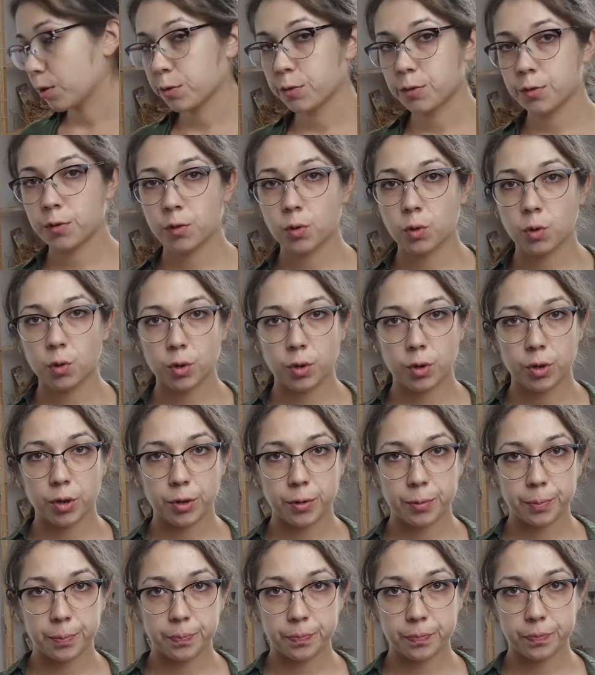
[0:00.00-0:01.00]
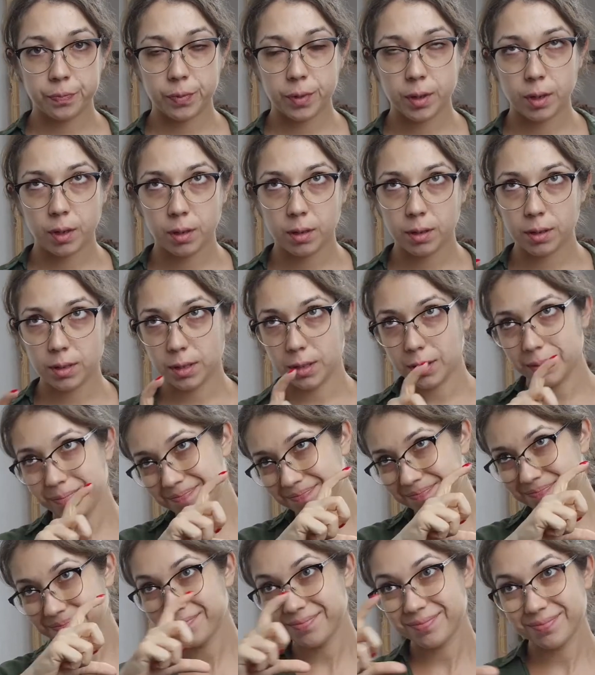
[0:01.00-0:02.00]
for
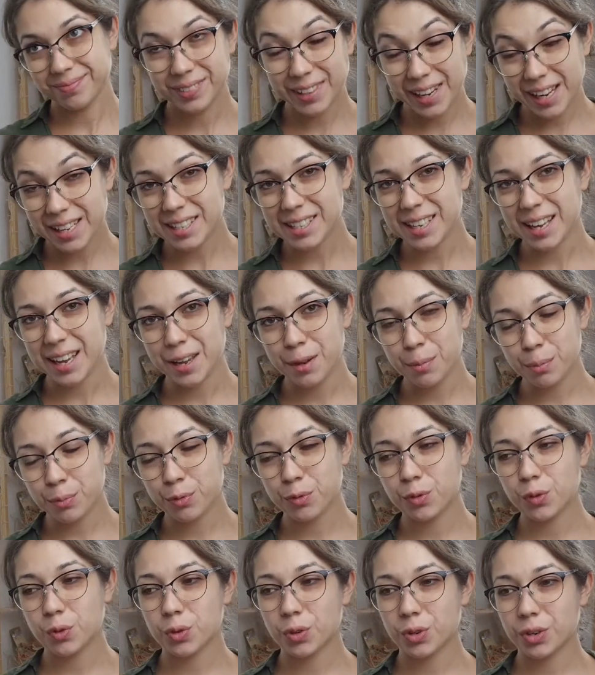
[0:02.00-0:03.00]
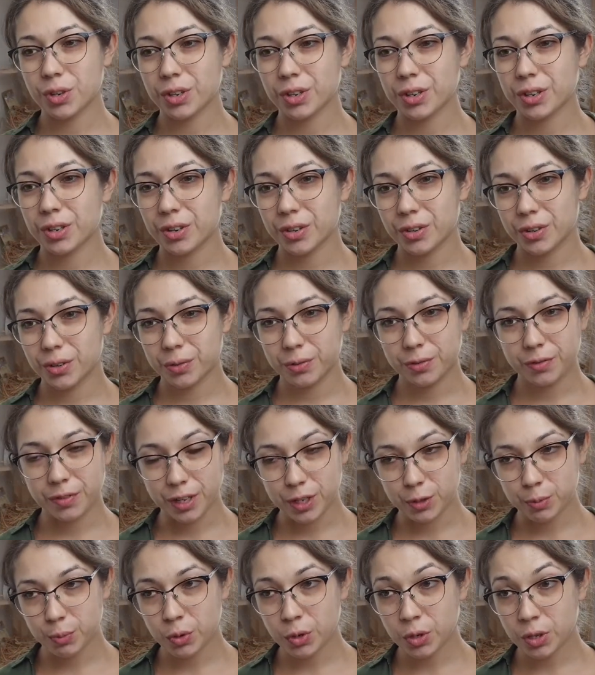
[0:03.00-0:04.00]
landscape for
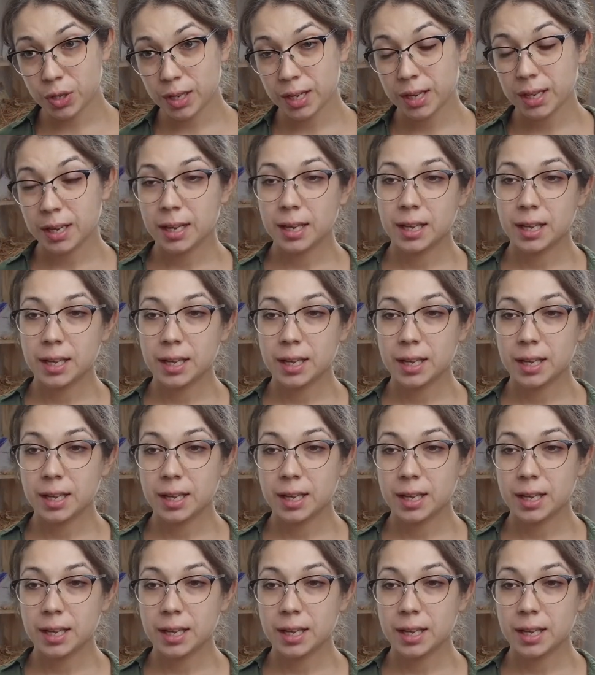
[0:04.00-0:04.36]
Facebook,